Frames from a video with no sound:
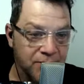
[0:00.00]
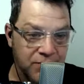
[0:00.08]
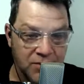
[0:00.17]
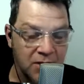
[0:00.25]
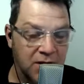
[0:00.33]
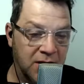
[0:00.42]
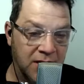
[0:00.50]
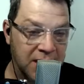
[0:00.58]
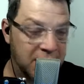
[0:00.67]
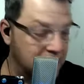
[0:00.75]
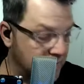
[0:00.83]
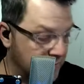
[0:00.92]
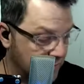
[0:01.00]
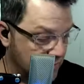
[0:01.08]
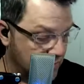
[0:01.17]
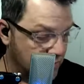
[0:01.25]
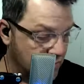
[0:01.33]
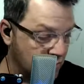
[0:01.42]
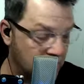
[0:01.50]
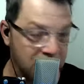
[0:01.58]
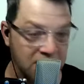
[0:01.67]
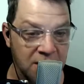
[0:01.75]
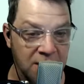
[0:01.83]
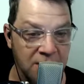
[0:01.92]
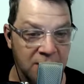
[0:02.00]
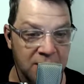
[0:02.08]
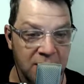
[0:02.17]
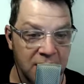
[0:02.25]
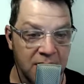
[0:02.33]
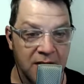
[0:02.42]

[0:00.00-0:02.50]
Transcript: Start cleaning and questioning and